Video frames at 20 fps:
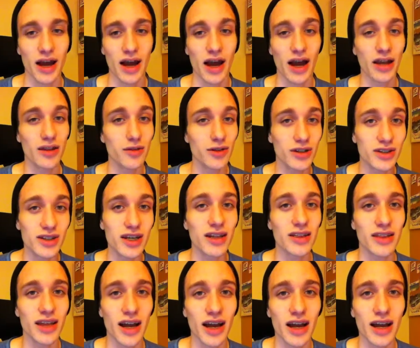I looked
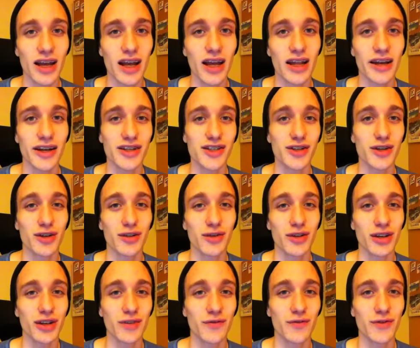at that and I started
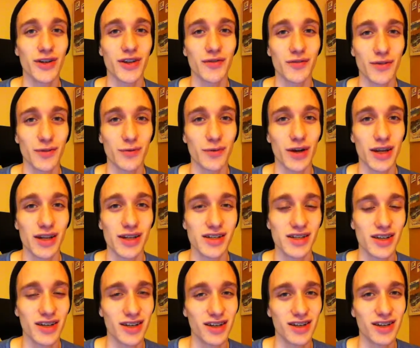looking for different
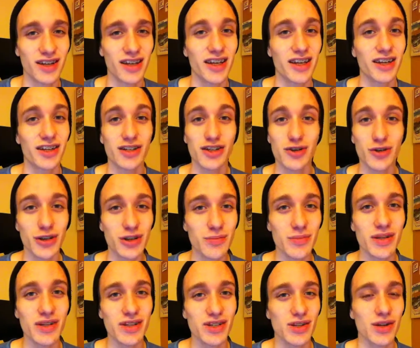ways. It intrigued
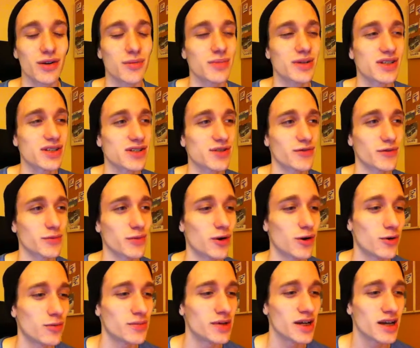me to start a business from
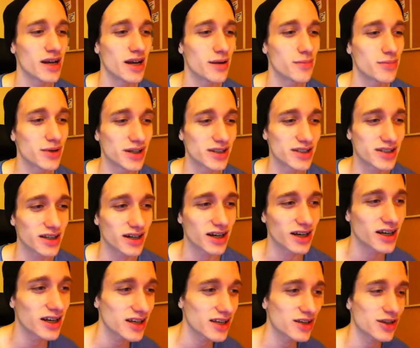home, but
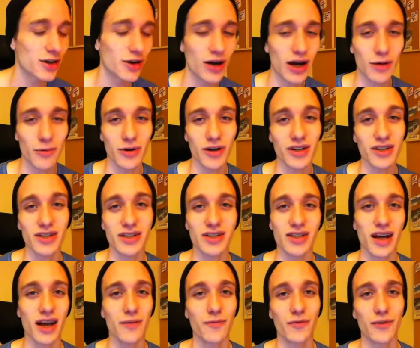I wanted the
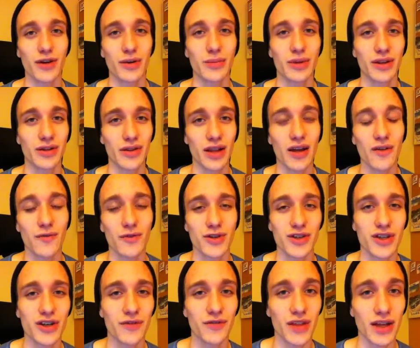time freedom and the leverage,
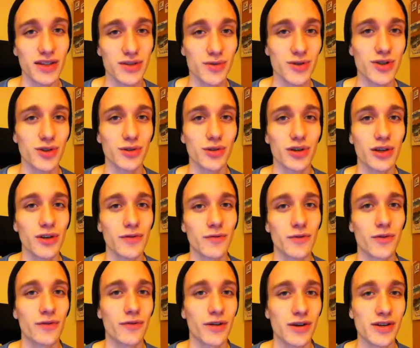and if that's what you're looking
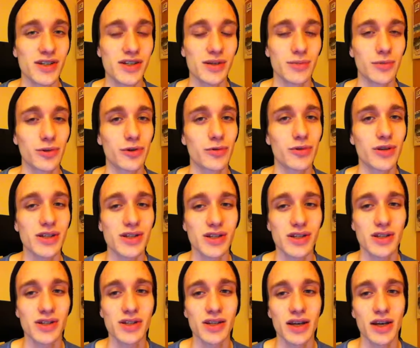for, very similar
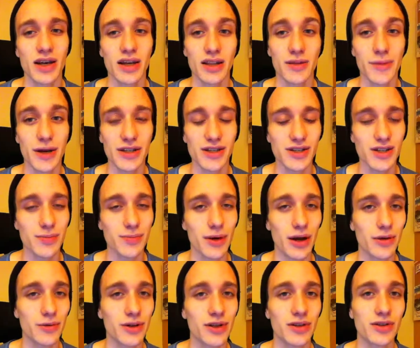reasons, the best tip
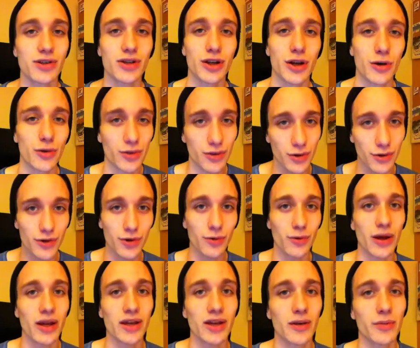I would throw your
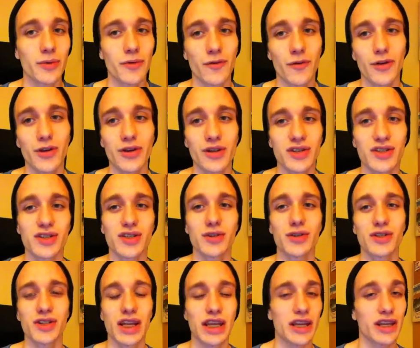way here before you
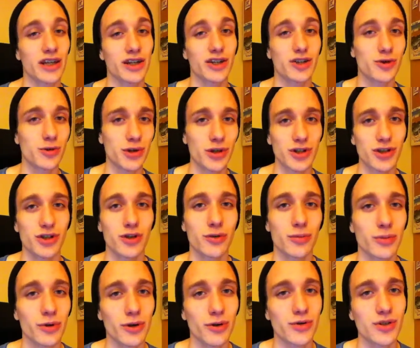consider taking a traditional
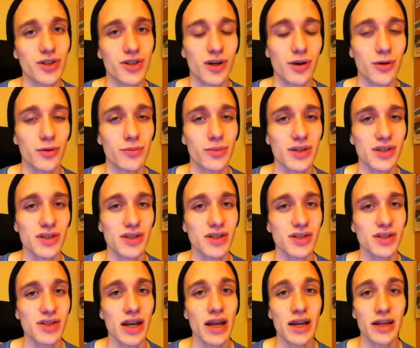approach to home
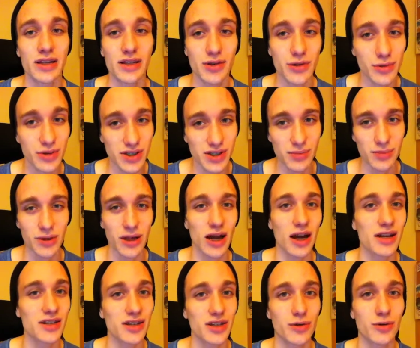business, dealing with
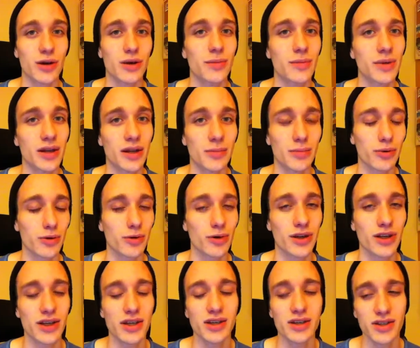supplies, equipment,
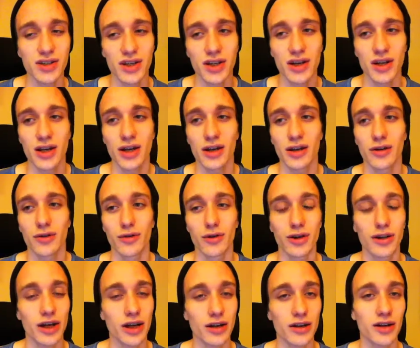employees,
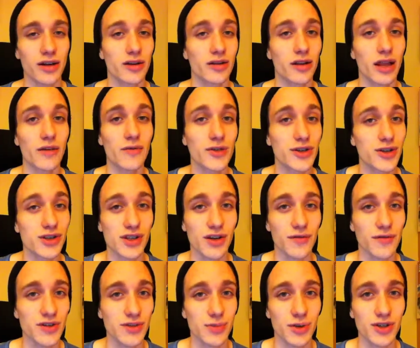learn how to leverage
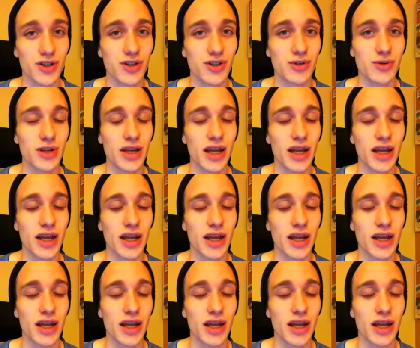yourself as much as you